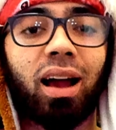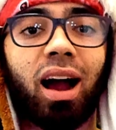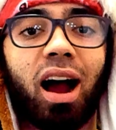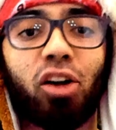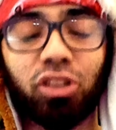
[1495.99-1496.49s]

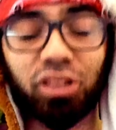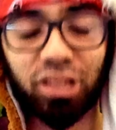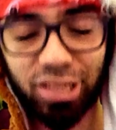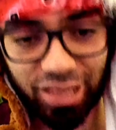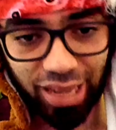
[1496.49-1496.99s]
are in
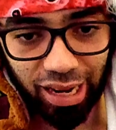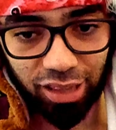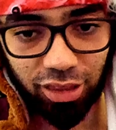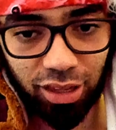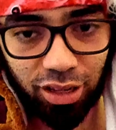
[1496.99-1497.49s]
this
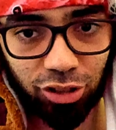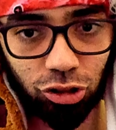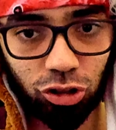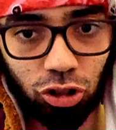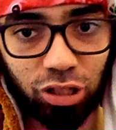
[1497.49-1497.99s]
state
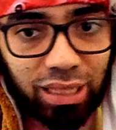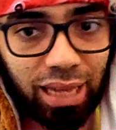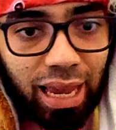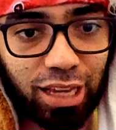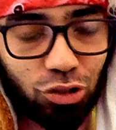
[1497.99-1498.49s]
just
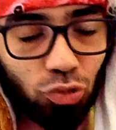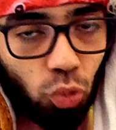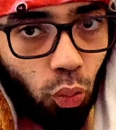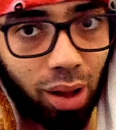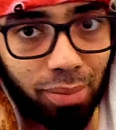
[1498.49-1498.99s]
against
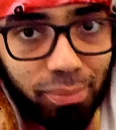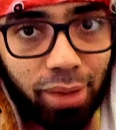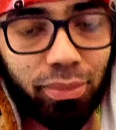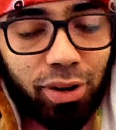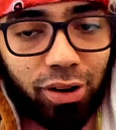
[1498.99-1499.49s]
one
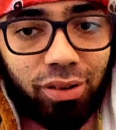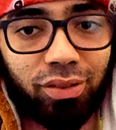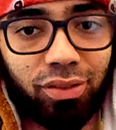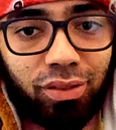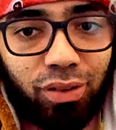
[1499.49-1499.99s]
member
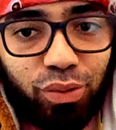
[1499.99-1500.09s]
of